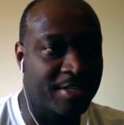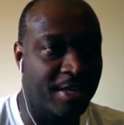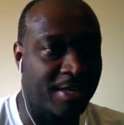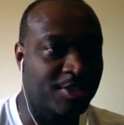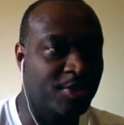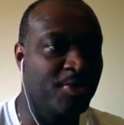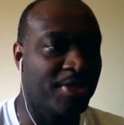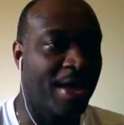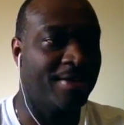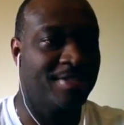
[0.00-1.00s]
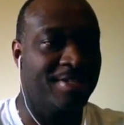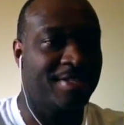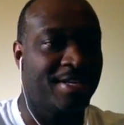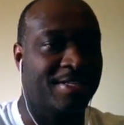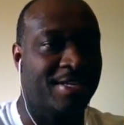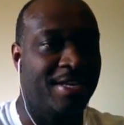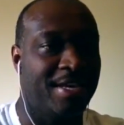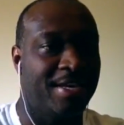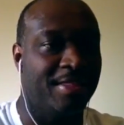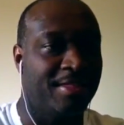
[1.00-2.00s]
6,
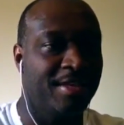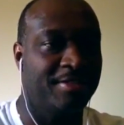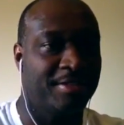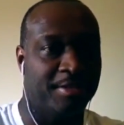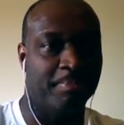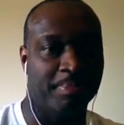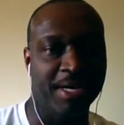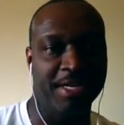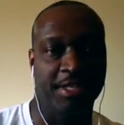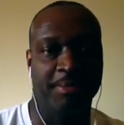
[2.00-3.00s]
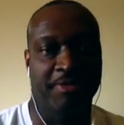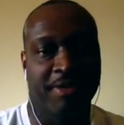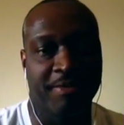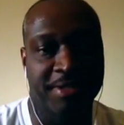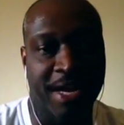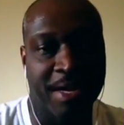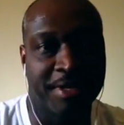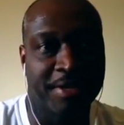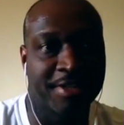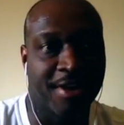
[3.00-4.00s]
2016, and this is the Bunny Slippers of Evil Job
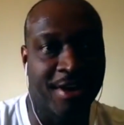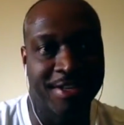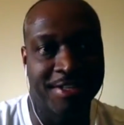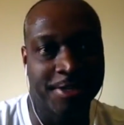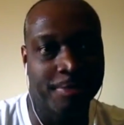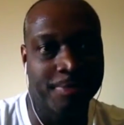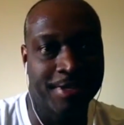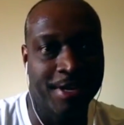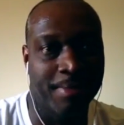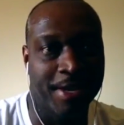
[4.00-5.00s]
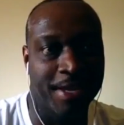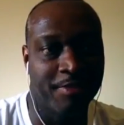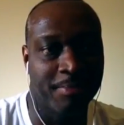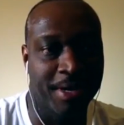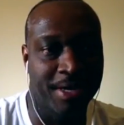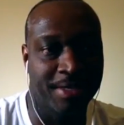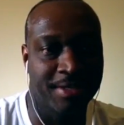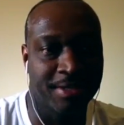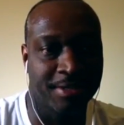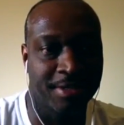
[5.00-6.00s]
Seekers Call-In Show presented by Evil Bunny
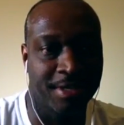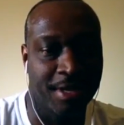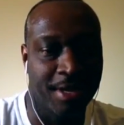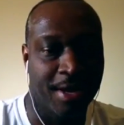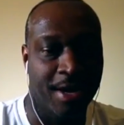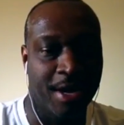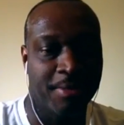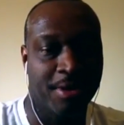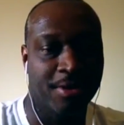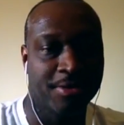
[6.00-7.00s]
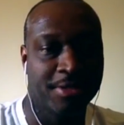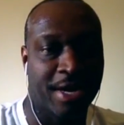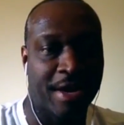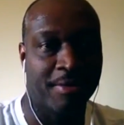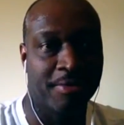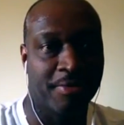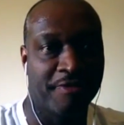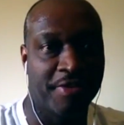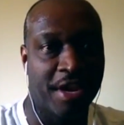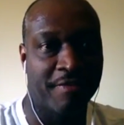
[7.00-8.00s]
Consulting. I'm your host, Tyrone
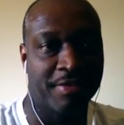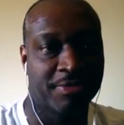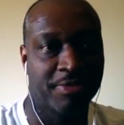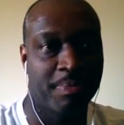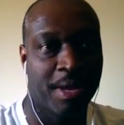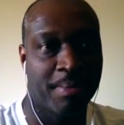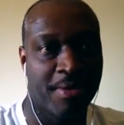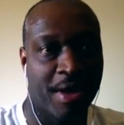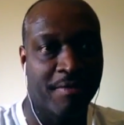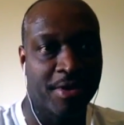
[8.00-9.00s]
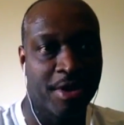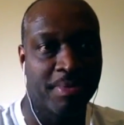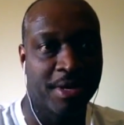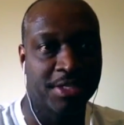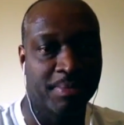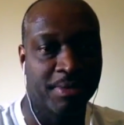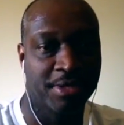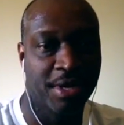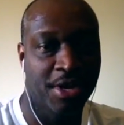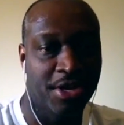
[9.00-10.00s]
Griffin, and if it's 3 p.m. and you have on your bunny slippers,
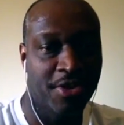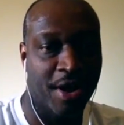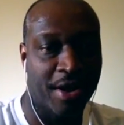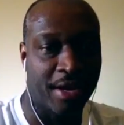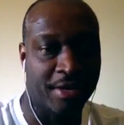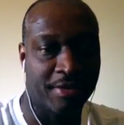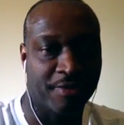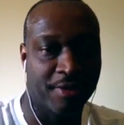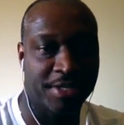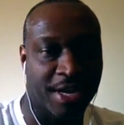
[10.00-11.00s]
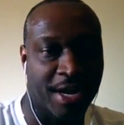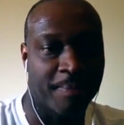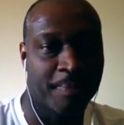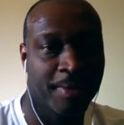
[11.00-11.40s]
you are not looking for a job.